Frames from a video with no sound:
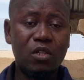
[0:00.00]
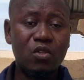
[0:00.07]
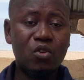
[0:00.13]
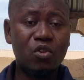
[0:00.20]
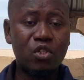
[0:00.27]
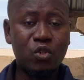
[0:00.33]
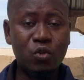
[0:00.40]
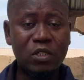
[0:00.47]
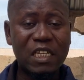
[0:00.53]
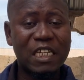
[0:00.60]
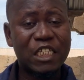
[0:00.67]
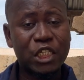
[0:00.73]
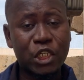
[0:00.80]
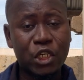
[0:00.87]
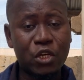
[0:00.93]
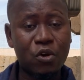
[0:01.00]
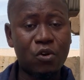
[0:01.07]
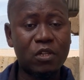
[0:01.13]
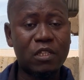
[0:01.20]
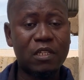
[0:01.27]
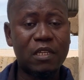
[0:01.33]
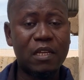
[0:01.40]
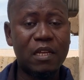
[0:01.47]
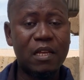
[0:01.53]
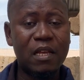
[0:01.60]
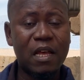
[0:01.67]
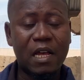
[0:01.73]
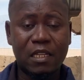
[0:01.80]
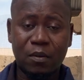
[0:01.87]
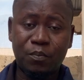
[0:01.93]
So choose a secured
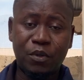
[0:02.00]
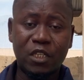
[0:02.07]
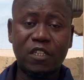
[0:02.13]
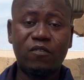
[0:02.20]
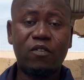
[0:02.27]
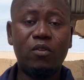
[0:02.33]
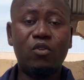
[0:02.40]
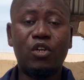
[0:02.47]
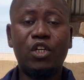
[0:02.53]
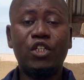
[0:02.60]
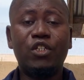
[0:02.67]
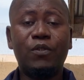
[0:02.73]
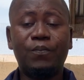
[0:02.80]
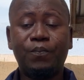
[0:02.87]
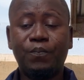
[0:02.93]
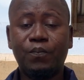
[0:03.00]
and a peaceful location.